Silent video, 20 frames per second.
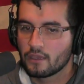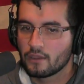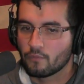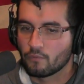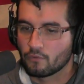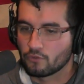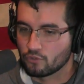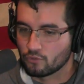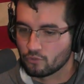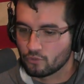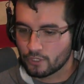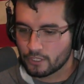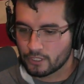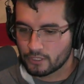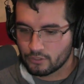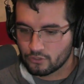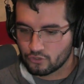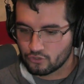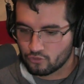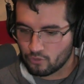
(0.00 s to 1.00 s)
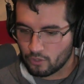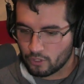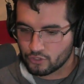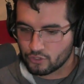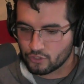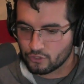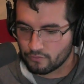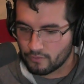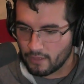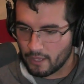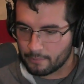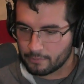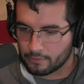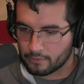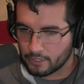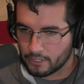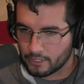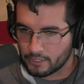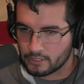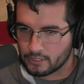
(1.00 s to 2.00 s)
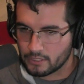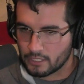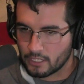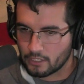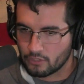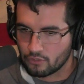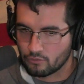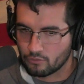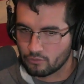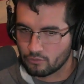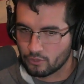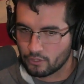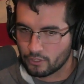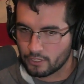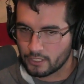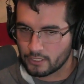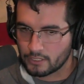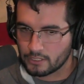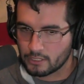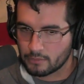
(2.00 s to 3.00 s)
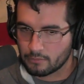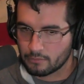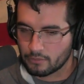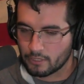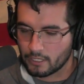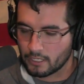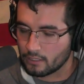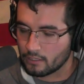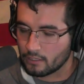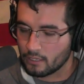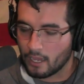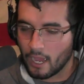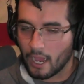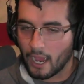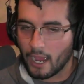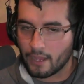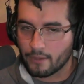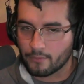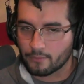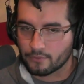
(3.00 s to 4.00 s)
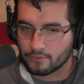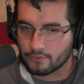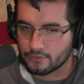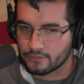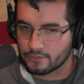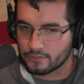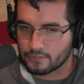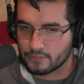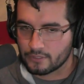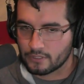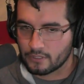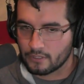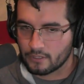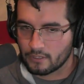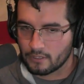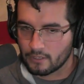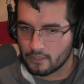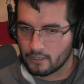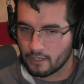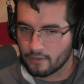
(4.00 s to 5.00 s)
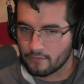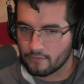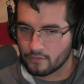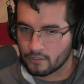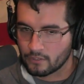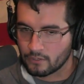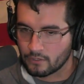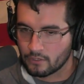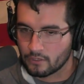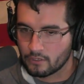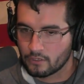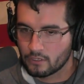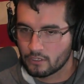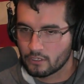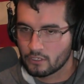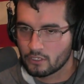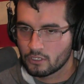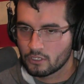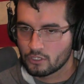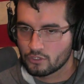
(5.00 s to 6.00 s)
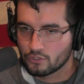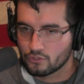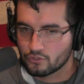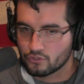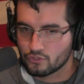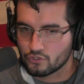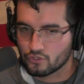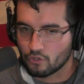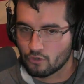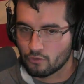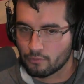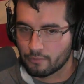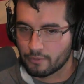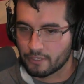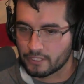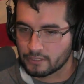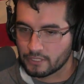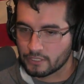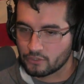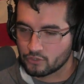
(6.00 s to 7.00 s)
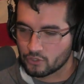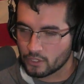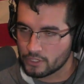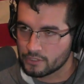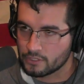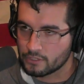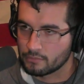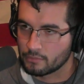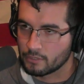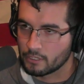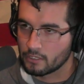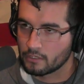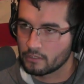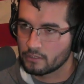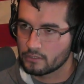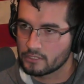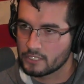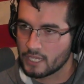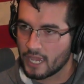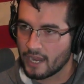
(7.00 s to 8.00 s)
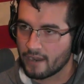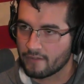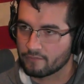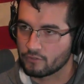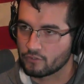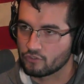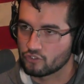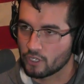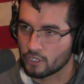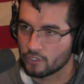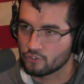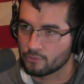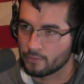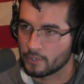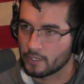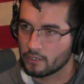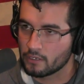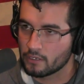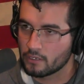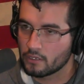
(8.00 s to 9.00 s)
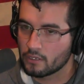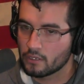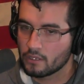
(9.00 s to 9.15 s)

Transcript: when you look at the structure of that place and you look at some, like, I was given so, because they trusted me to have the judgment.